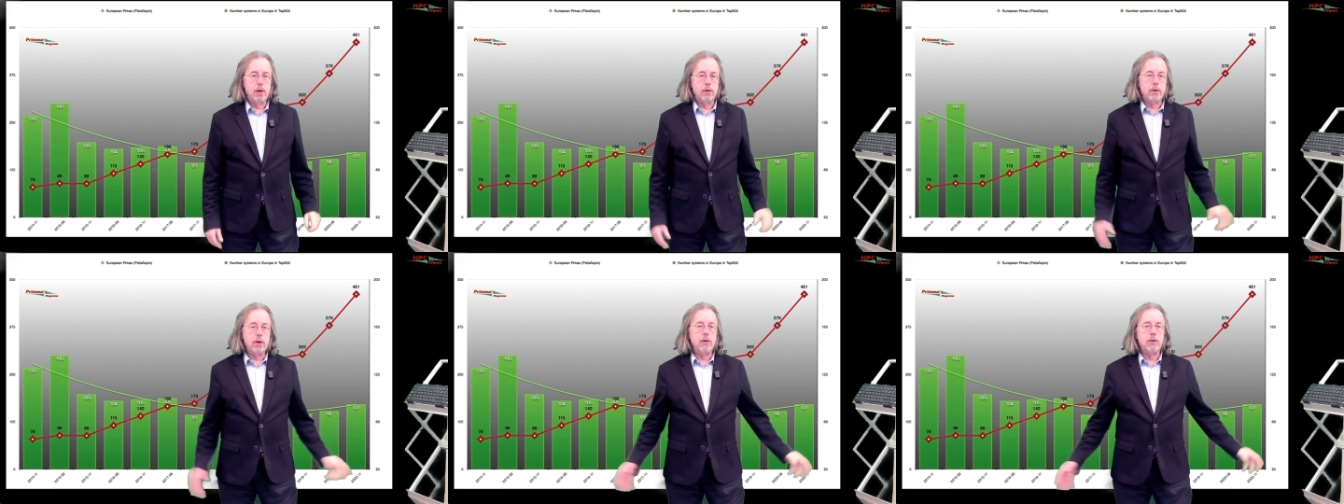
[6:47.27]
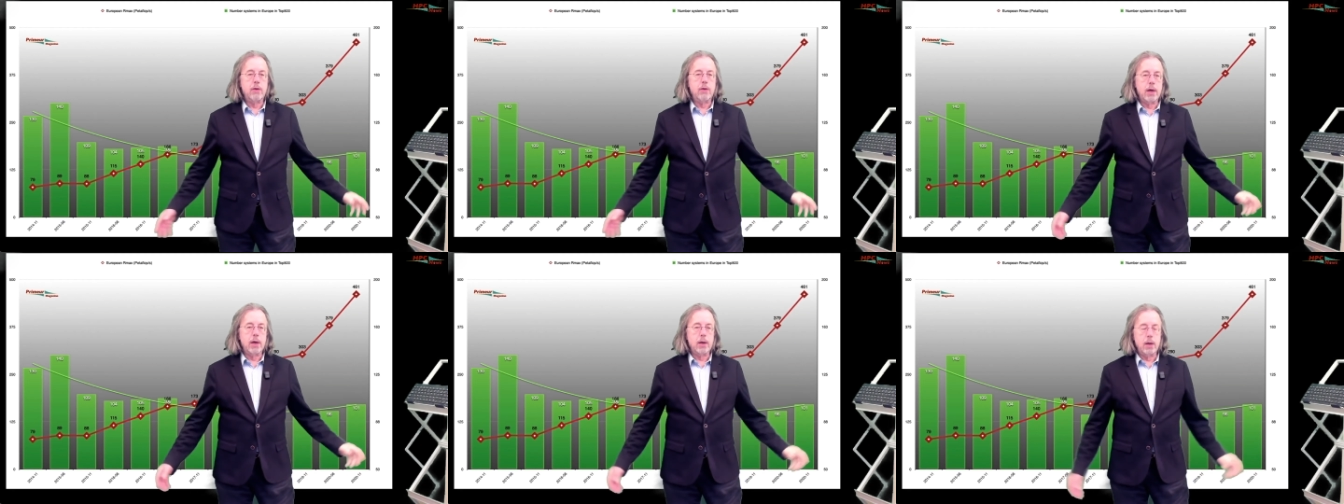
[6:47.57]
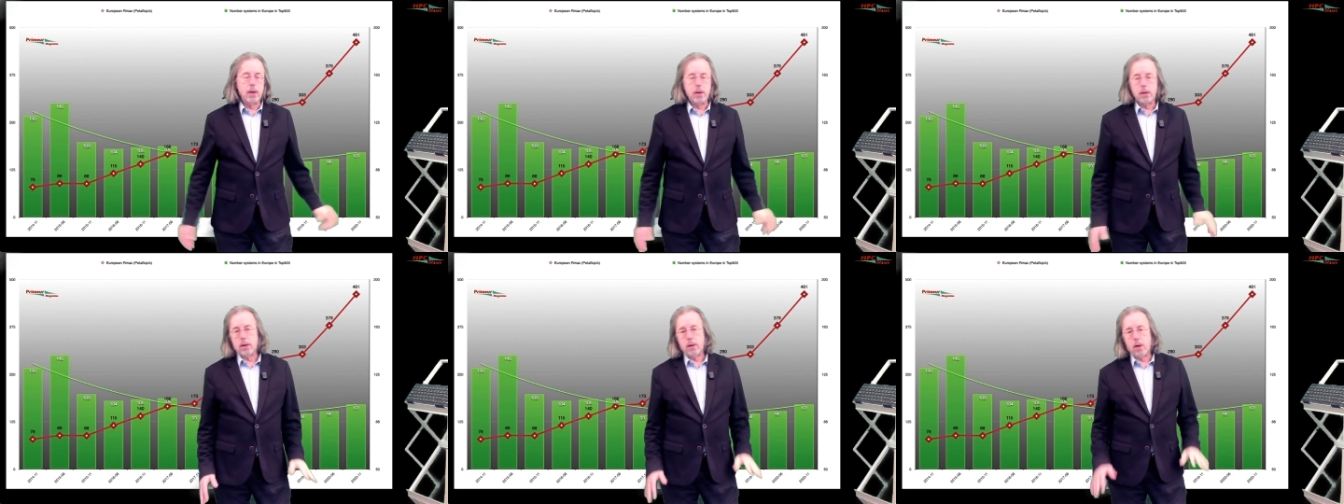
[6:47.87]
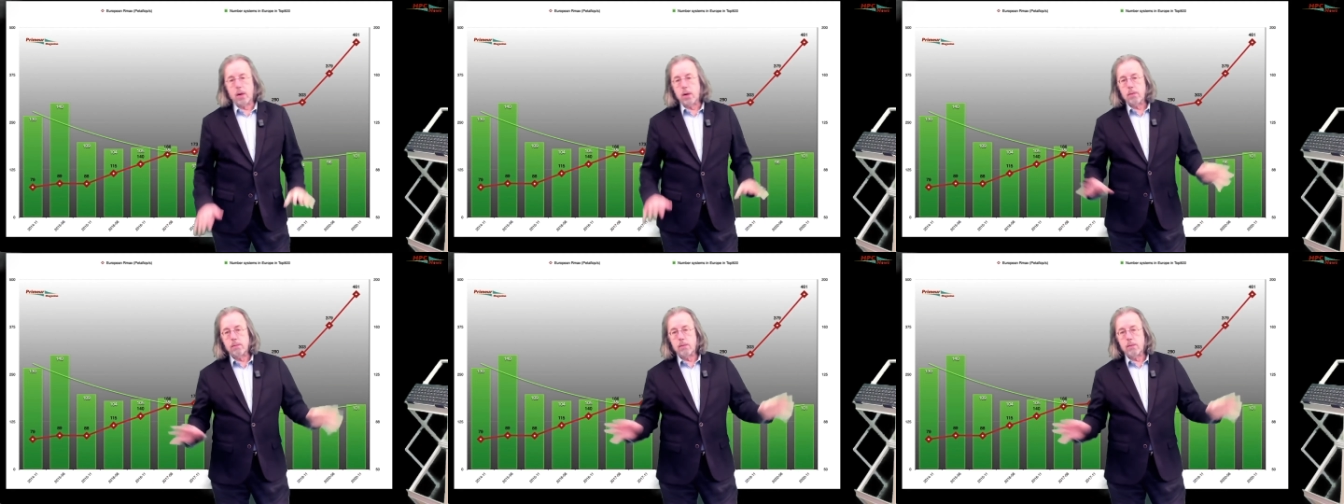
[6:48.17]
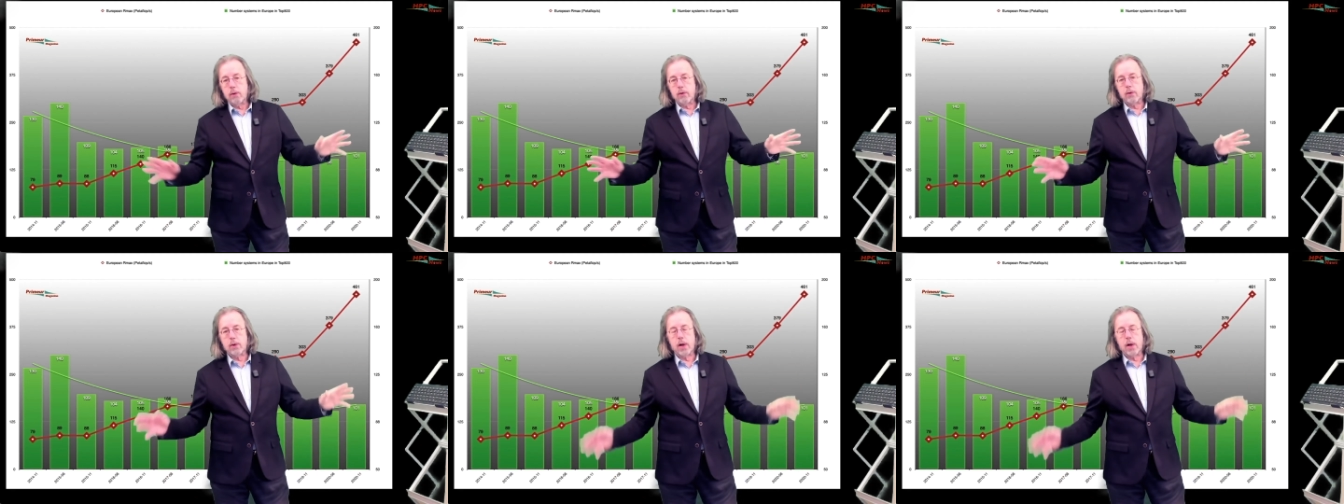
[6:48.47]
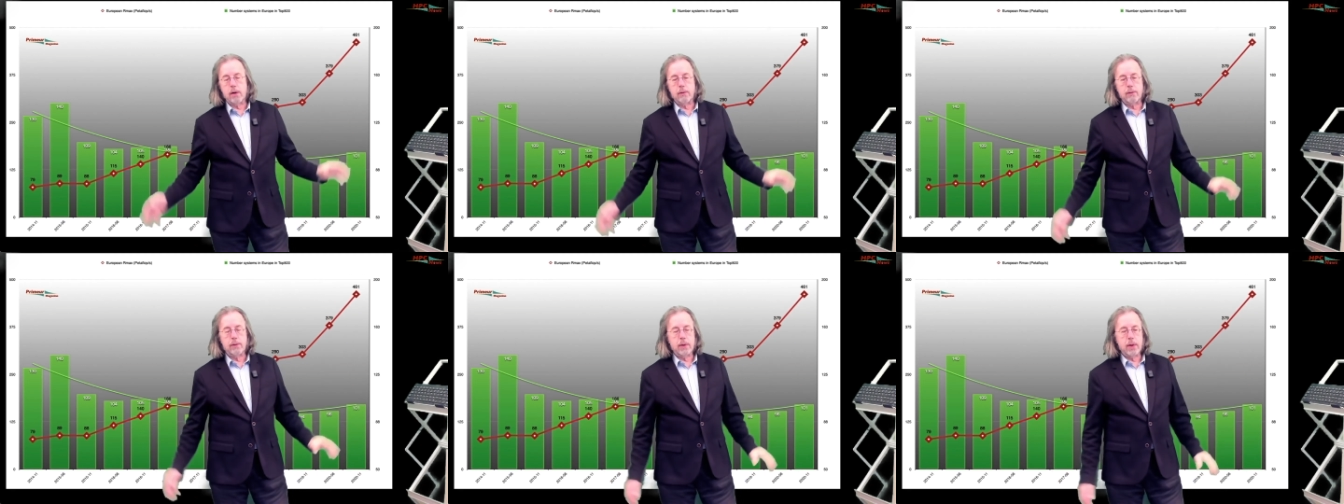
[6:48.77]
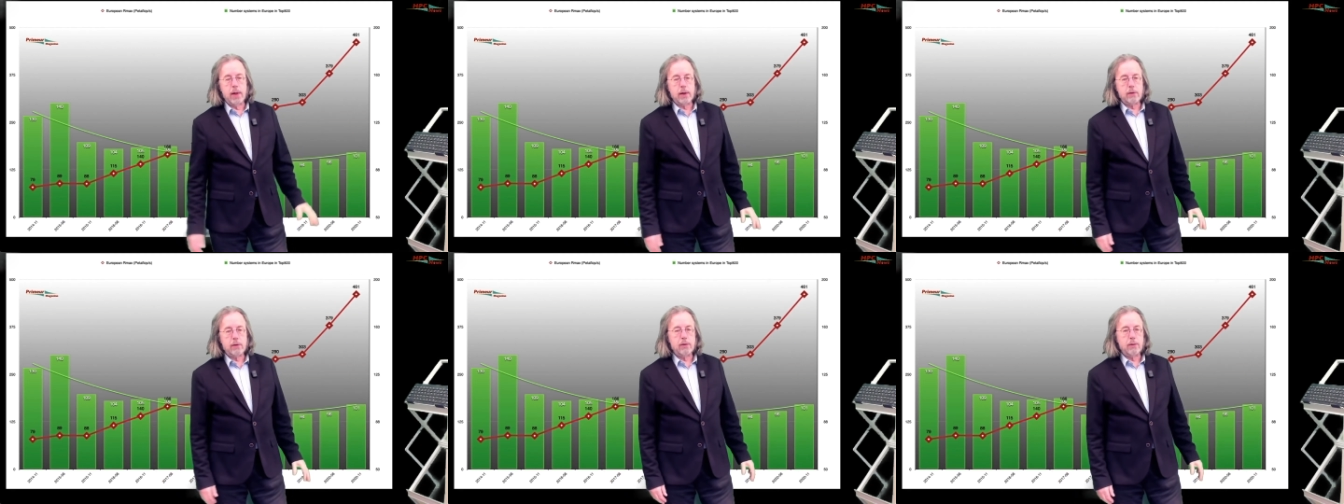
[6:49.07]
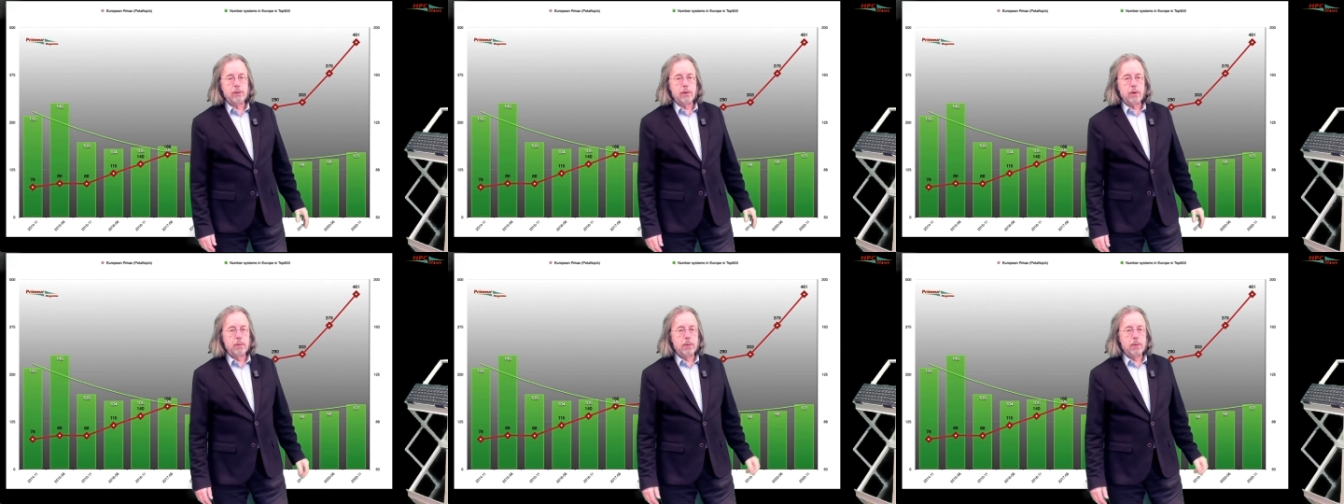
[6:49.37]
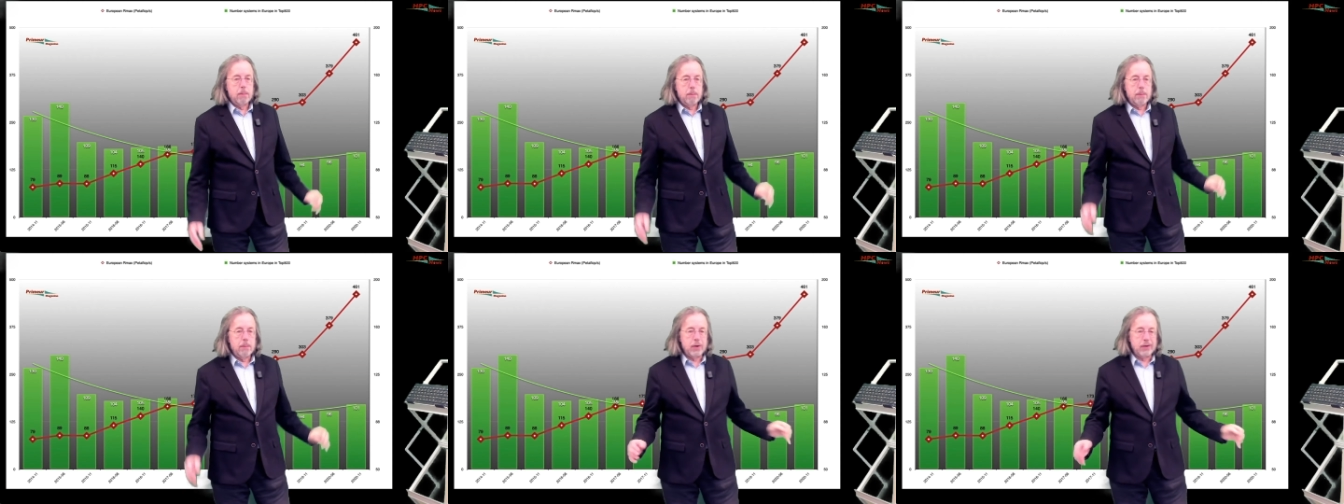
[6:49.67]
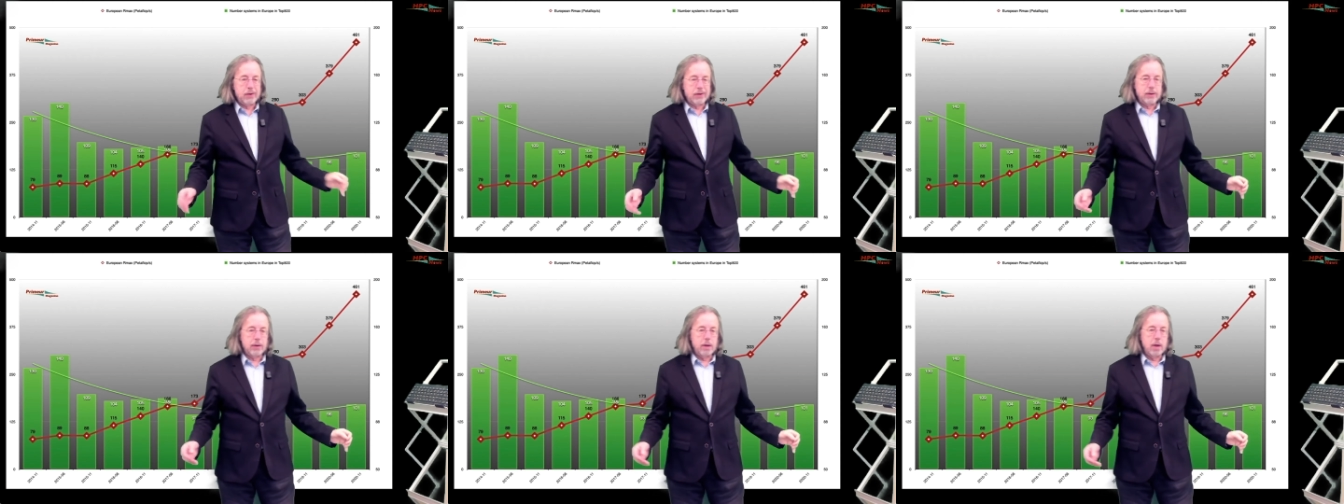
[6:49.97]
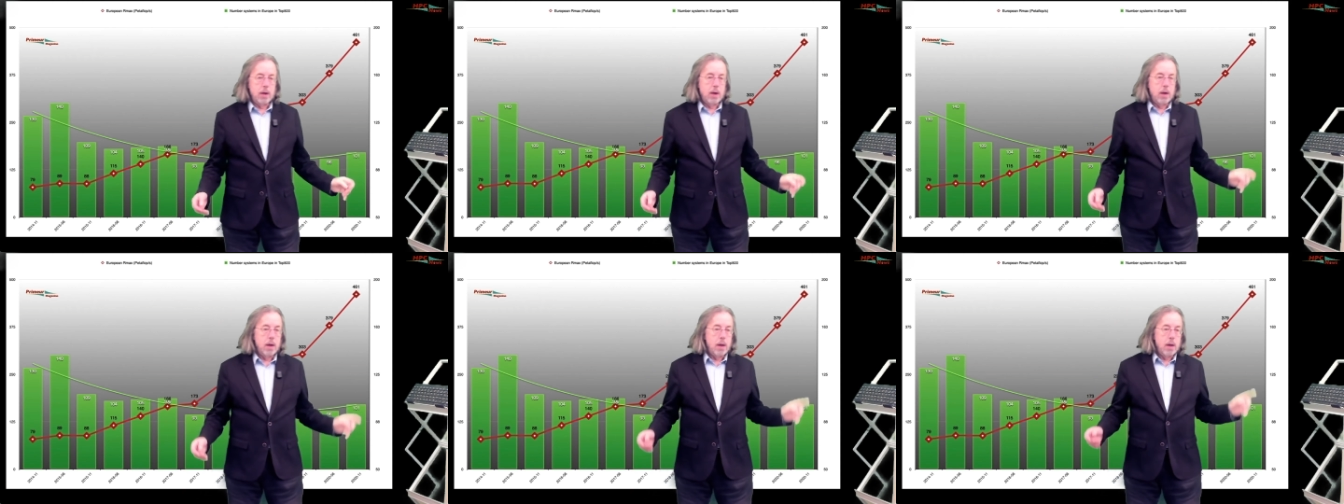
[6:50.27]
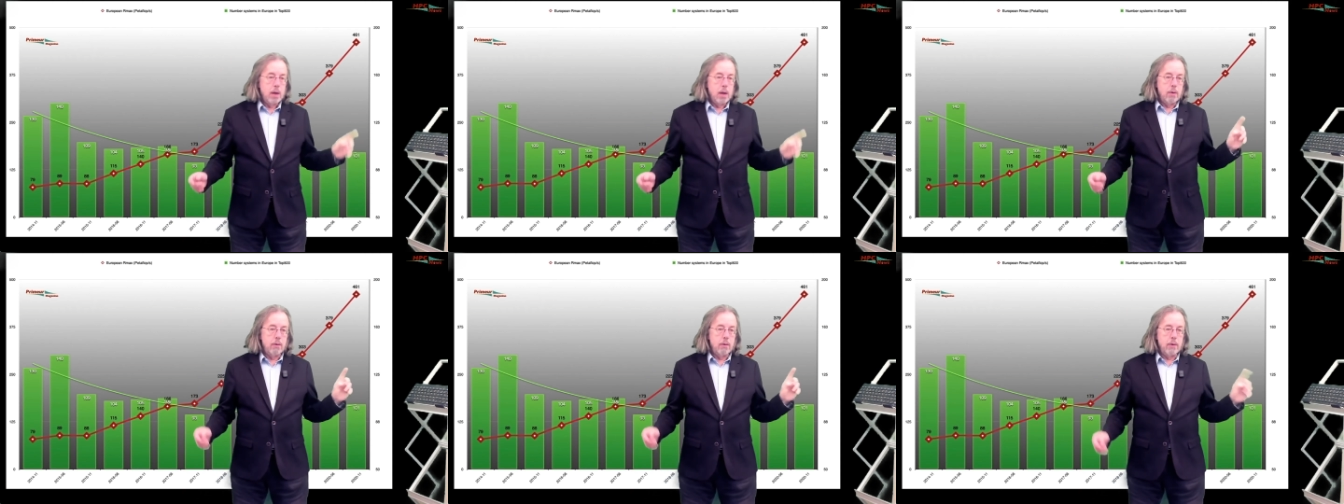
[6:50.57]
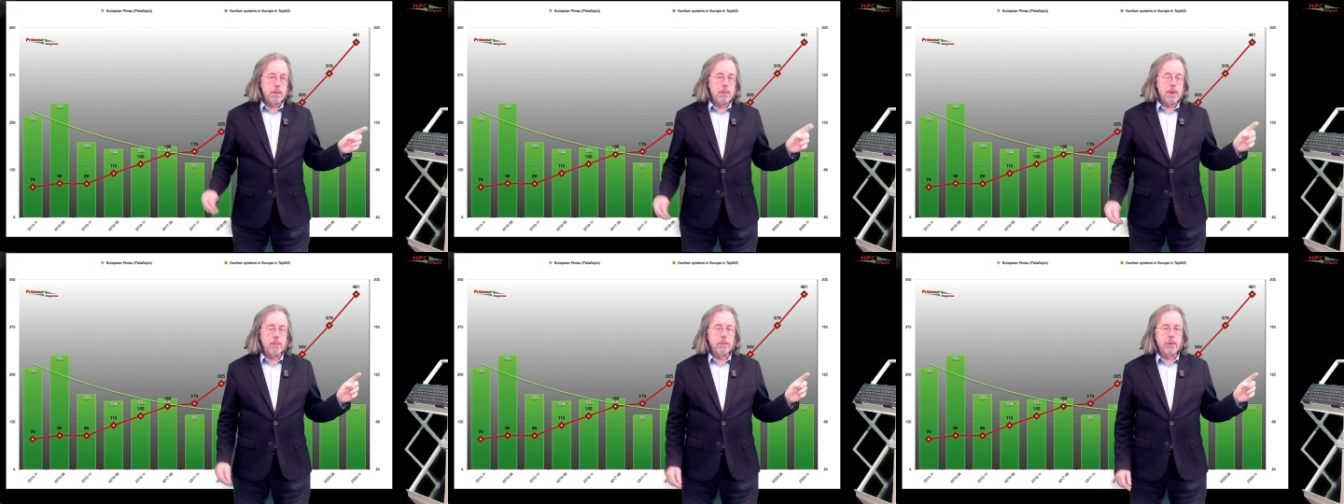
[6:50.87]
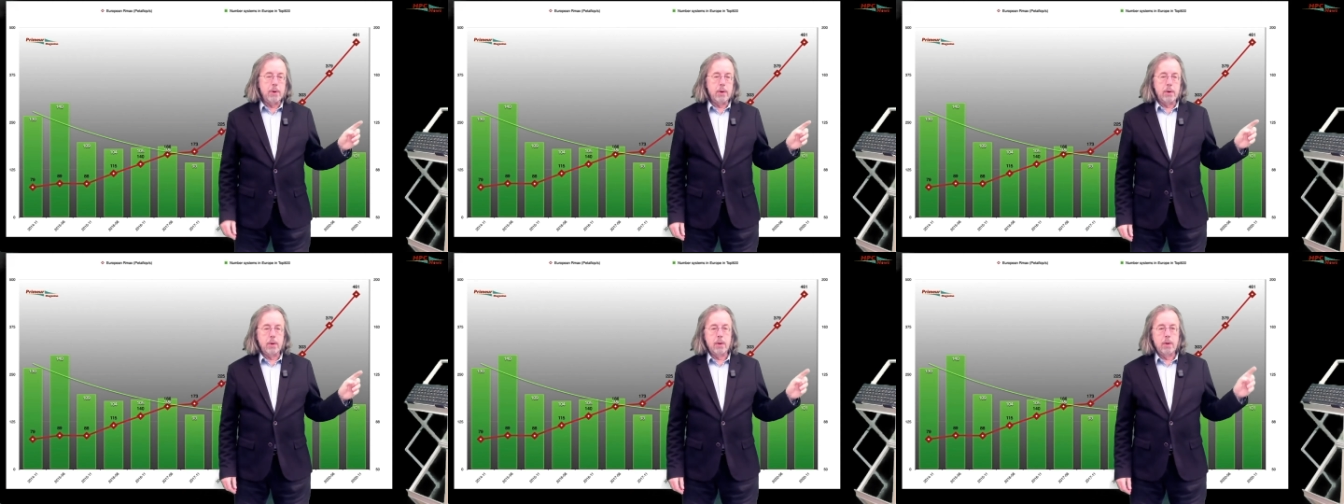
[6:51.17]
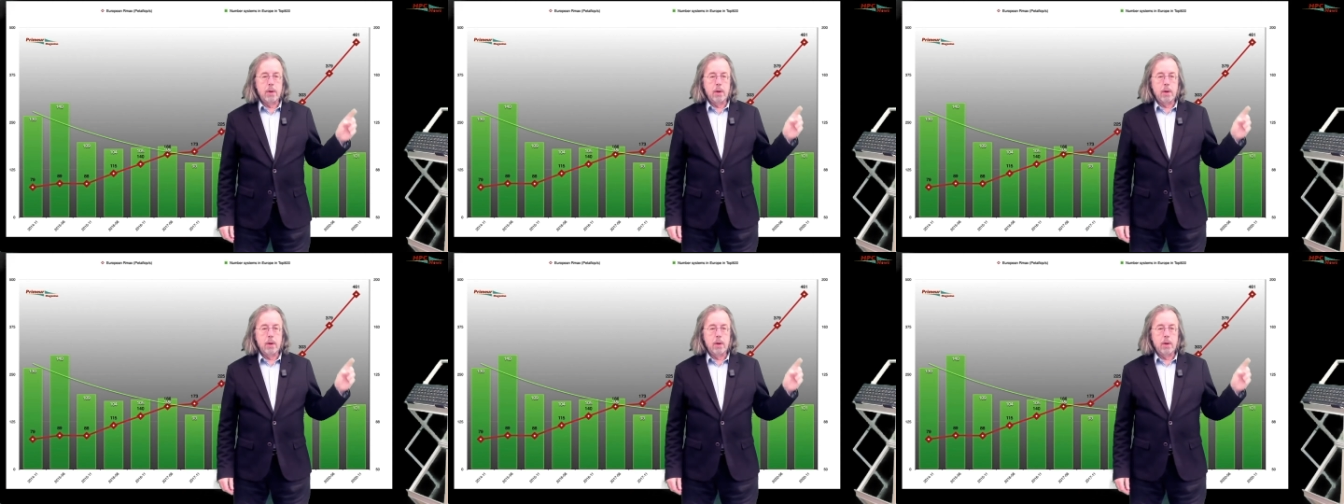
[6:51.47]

Sounds like a lot, almost half an exaflop, but remember,